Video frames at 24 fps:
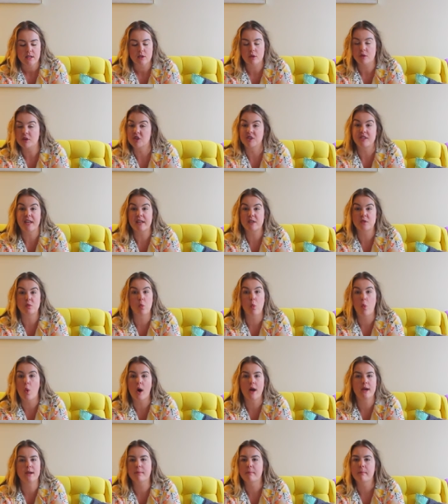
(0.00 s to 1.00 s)
So it just has
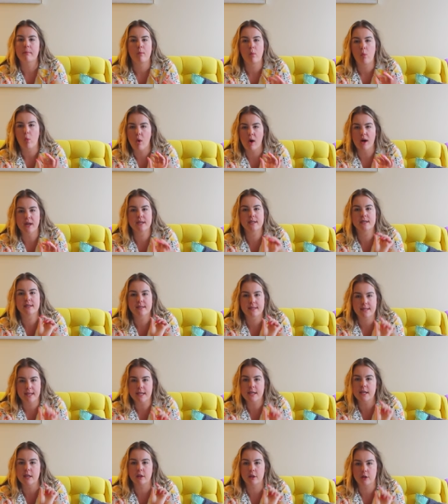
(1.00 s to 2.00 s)
one
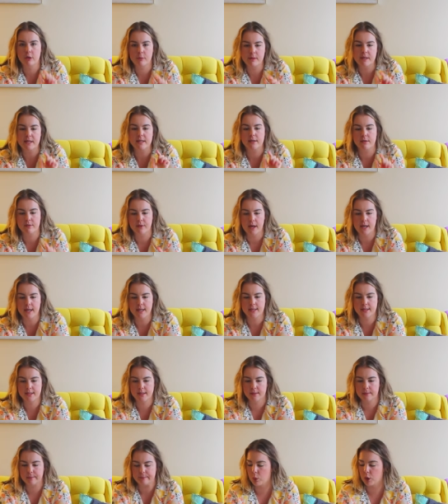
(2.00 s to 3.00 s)
singular piece of
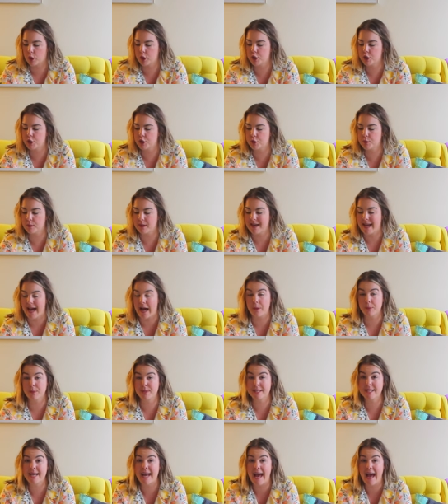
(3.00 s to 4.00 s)
ice. We're gonna do 1.5
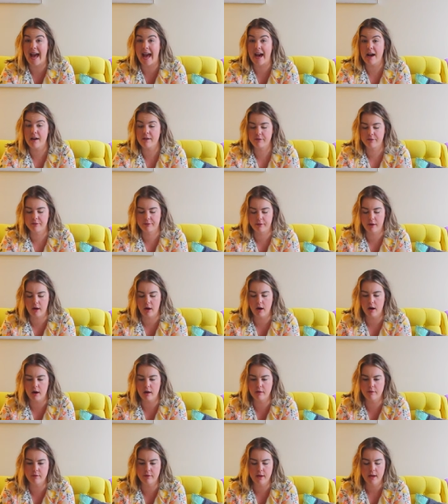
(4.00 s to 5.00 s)
ounces
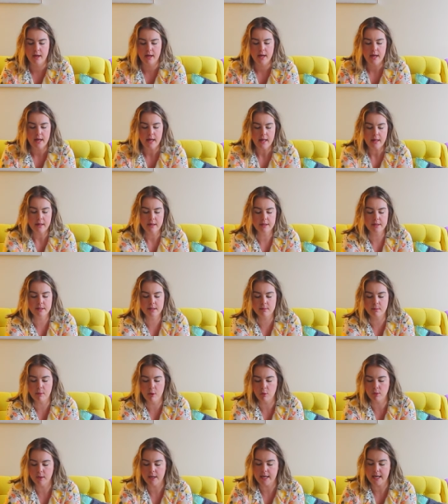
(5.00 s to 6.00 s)
of the
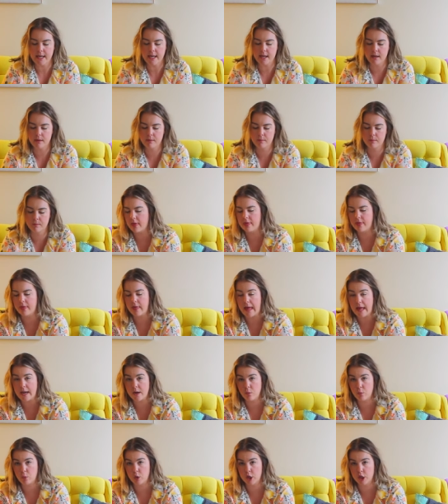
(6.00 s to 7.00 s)
Smoky.
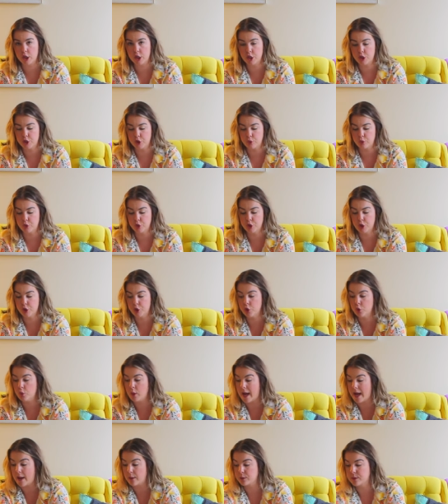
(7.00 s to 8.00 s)
Then we're gonna do
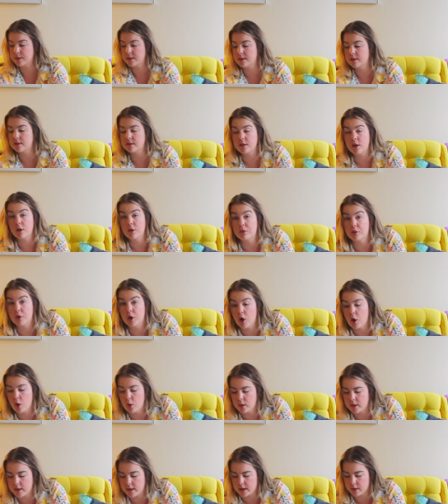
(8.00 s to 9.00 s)
2 ounces of
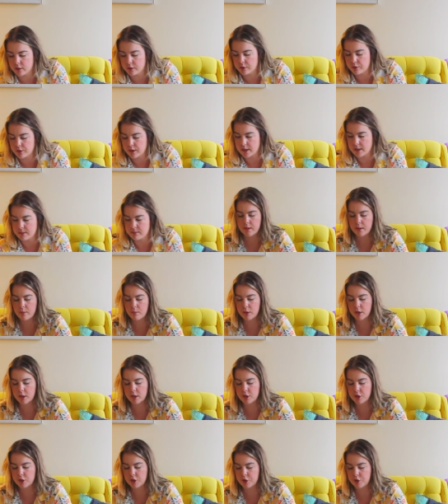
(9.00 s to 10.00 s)
coconut cream. Then we're
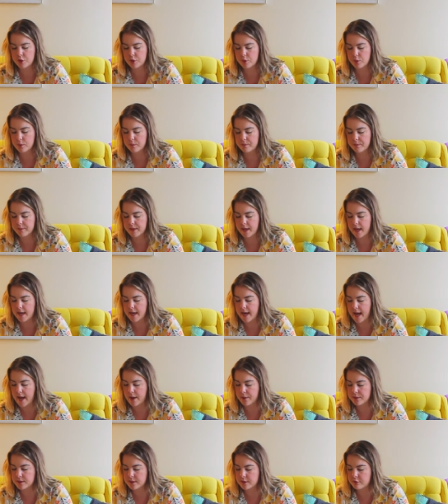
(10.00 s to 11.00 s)
gonna do 1
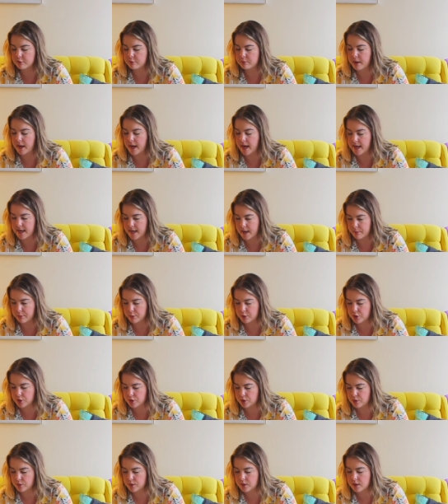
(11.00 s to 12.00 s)
ounce of pineapple
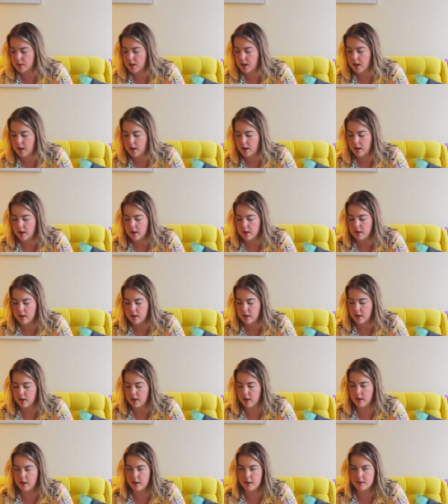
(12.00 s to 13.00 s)
juice.
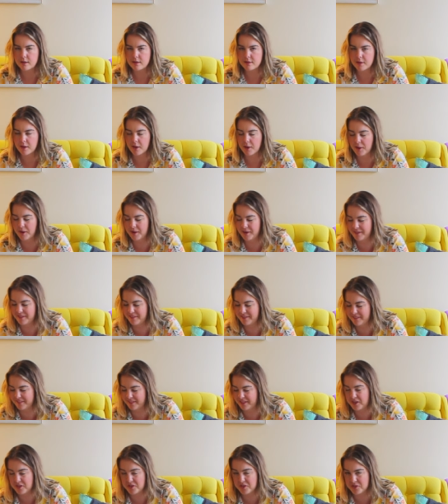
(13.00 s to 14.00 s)
All right, so
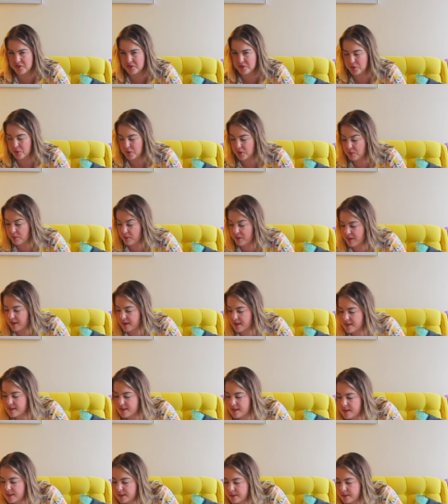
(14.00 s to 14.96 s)
there's a story with this.